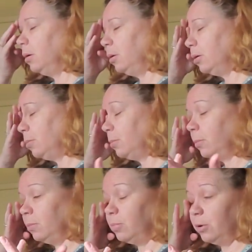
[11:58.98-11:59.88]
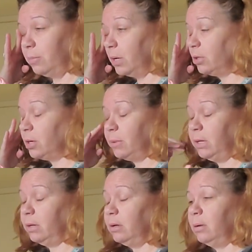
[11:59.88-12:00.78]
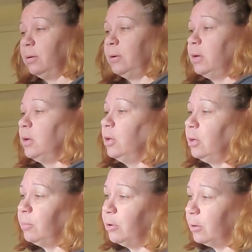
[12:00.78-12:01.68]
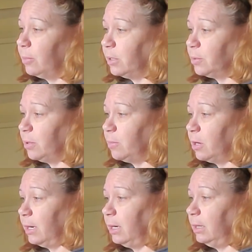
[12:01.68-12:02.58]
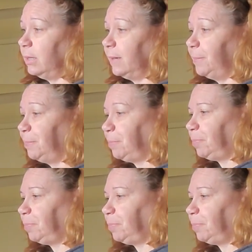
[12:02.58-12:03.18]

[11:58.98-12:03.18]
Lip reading: You can pretty much, I mean, you can pretty much put them on anything.